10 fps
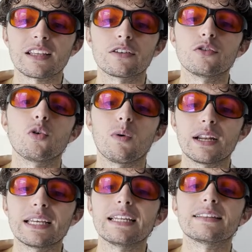You don't
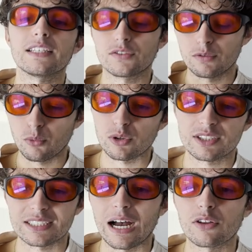want to eat things from more
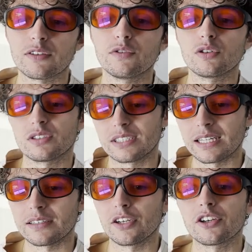south of you, because
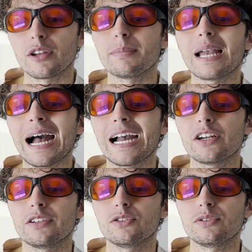they're going to be
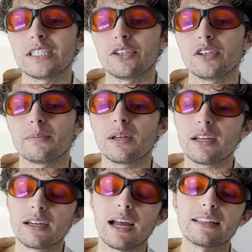higher in deuterium.
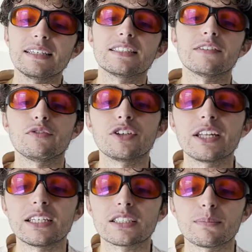At least if you're
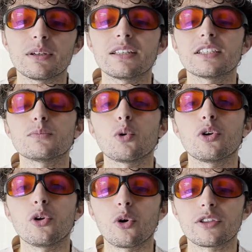getting something that's more
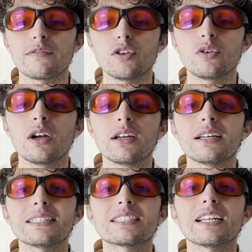north of you,
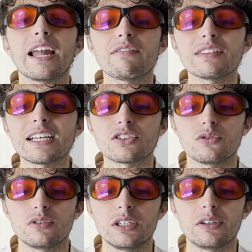it's going to have less
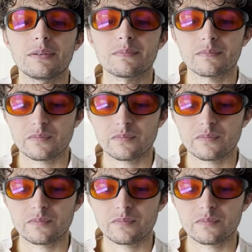deuterium.